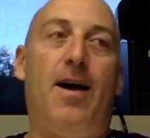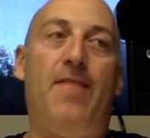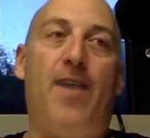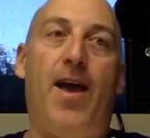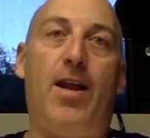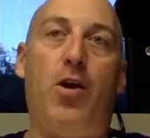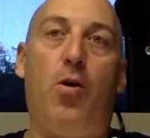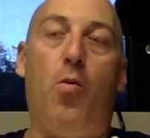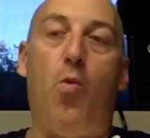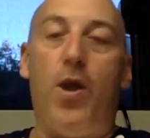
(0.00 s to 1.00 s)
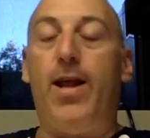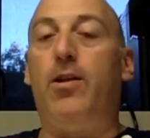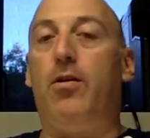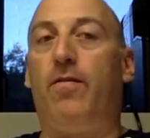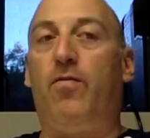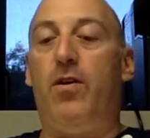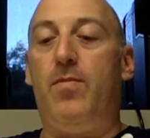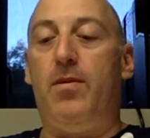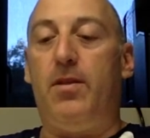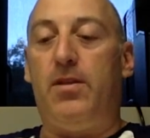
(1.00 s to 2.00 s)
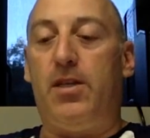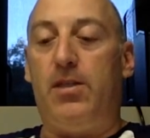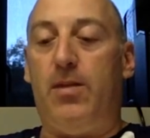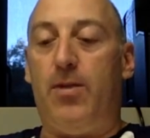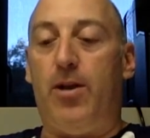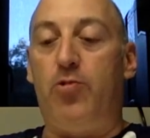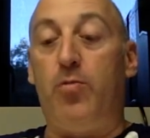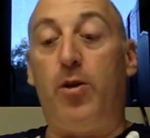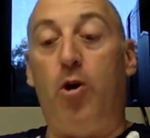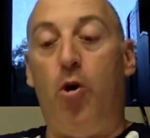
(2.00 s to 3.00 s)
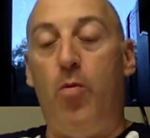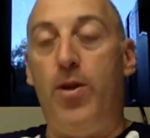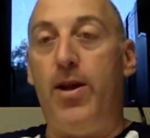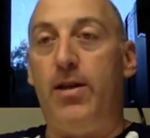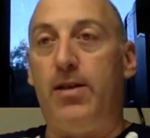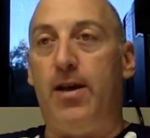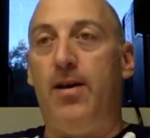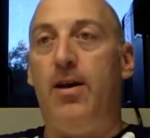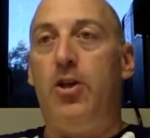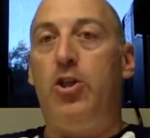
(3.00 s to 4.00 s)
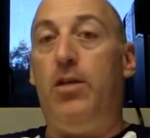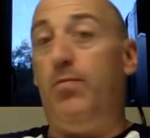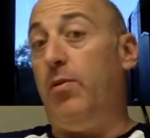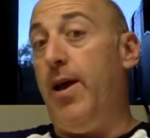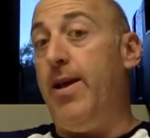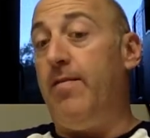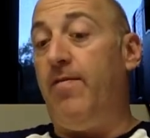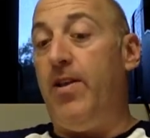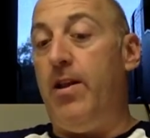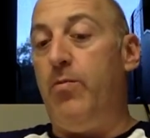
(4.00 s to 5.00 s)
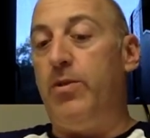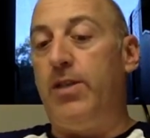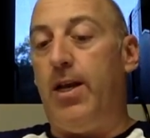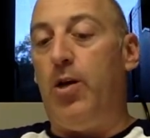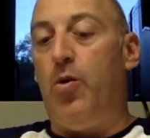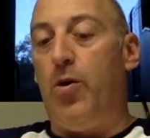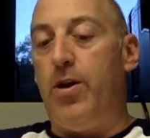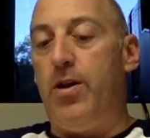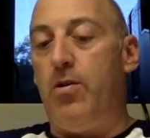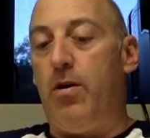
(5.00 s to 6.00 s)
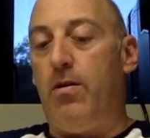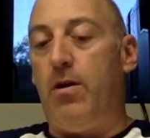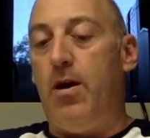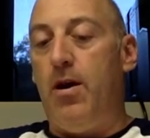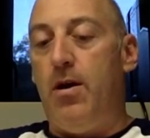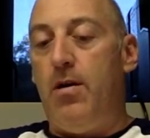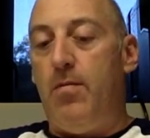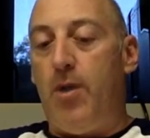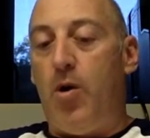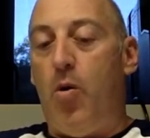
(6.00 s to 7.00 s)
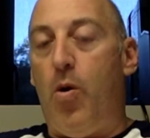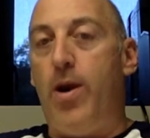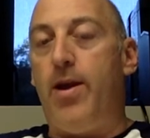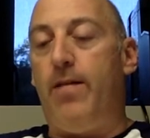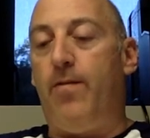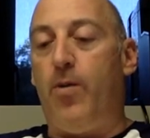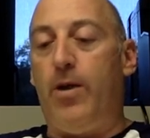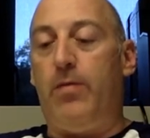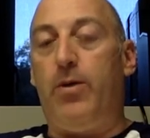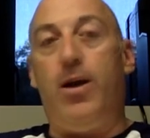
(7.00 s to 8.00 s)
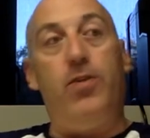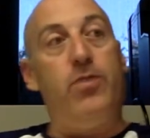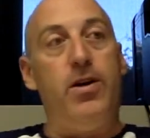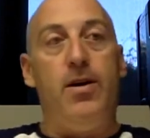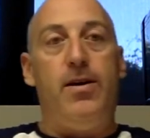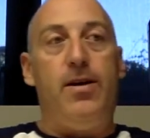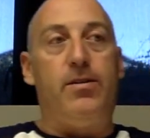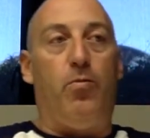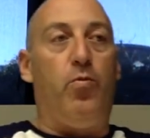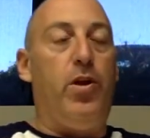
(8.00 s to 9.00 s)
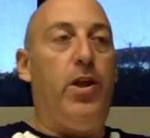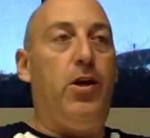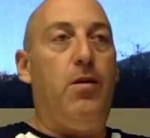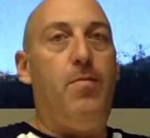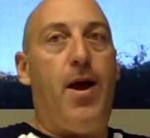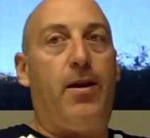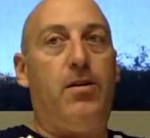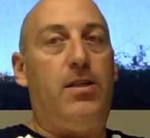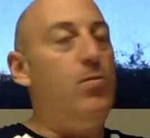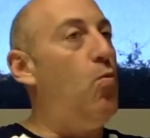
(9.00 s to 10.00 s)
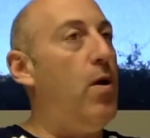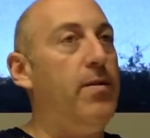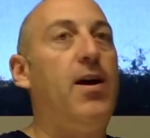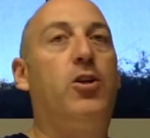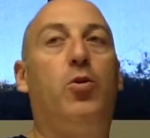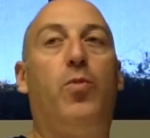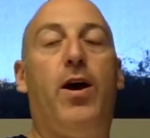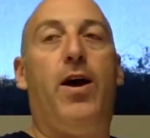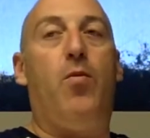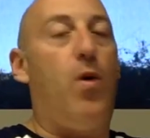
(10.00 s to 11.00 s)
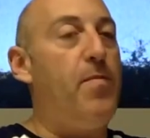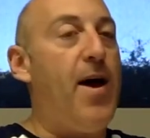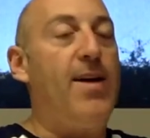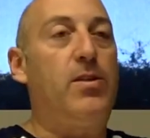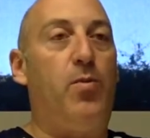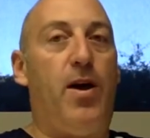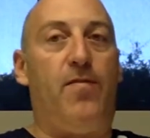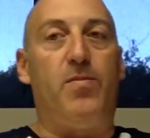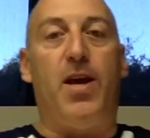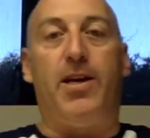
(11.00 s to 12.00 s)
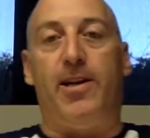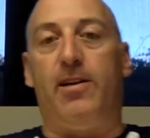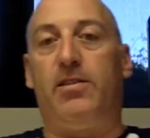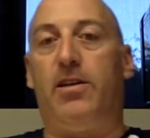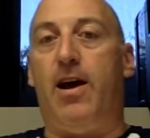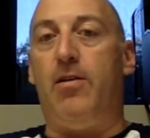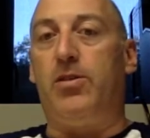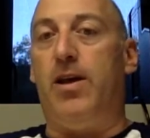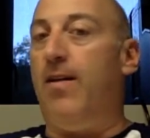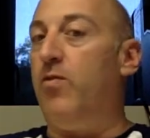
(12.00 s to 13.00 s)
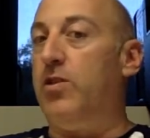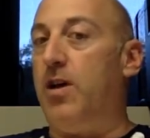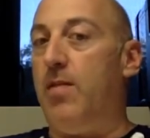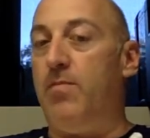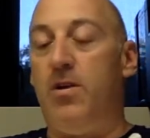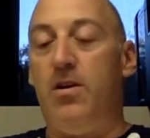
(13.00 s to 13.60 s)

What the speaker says: If I had to go to one, I'd go to Freeman at 6,100, but Coleman is a cheap play to fit in with, say, Gordon or McCoy at 4,300 is a really good bet because he's one touch away, one pass away from taking it to the house every time.